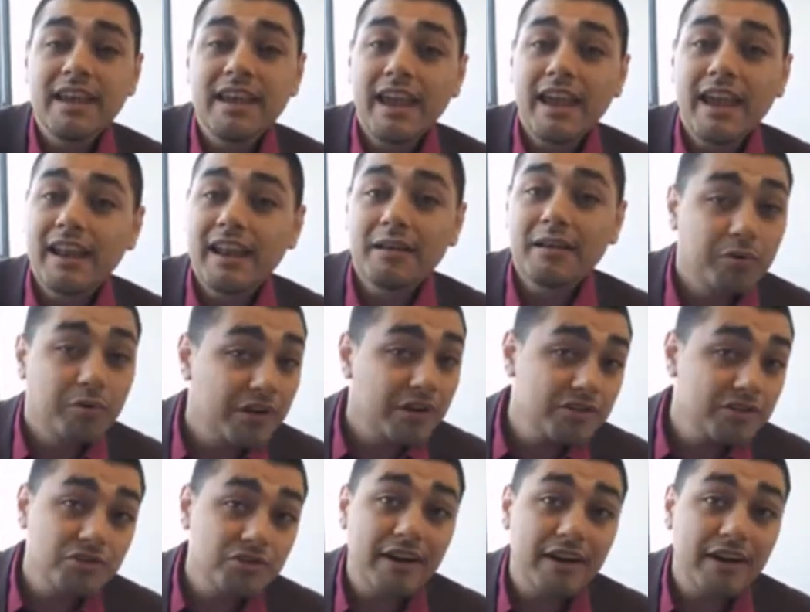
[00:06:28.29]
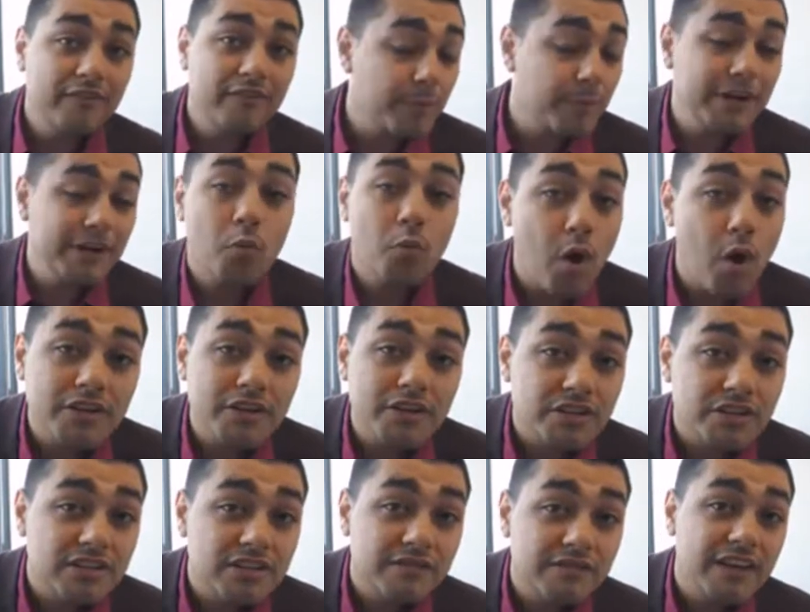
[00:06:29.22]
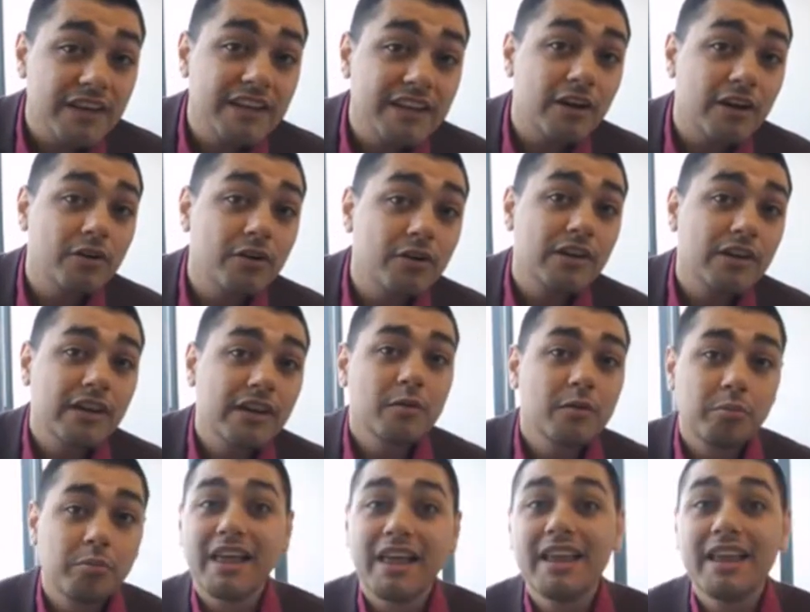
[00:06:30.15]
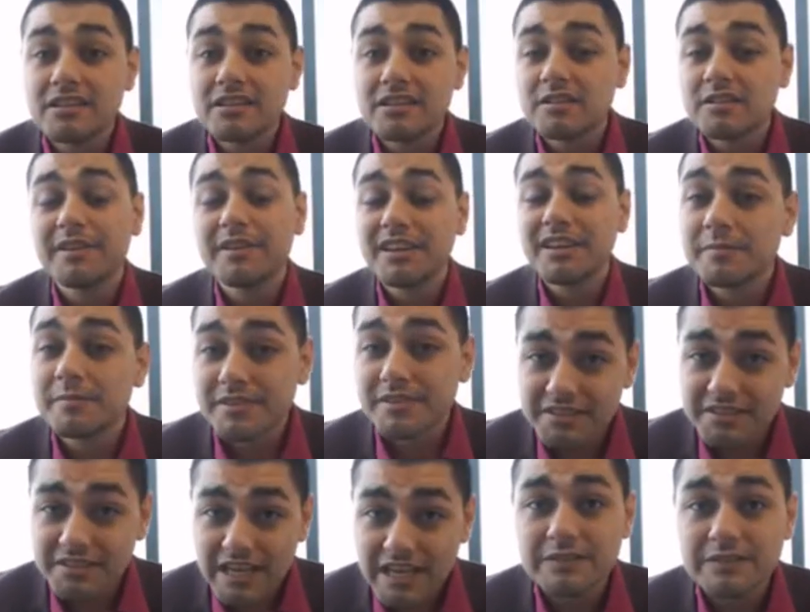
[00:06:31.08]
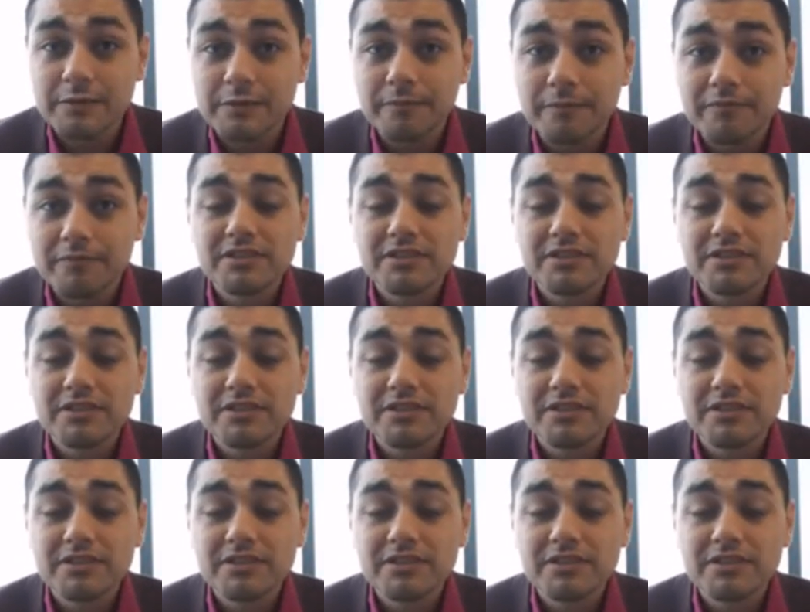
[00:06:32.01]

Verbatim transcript: And I'm pretty sure everybody watching this video, the plan is to become successful.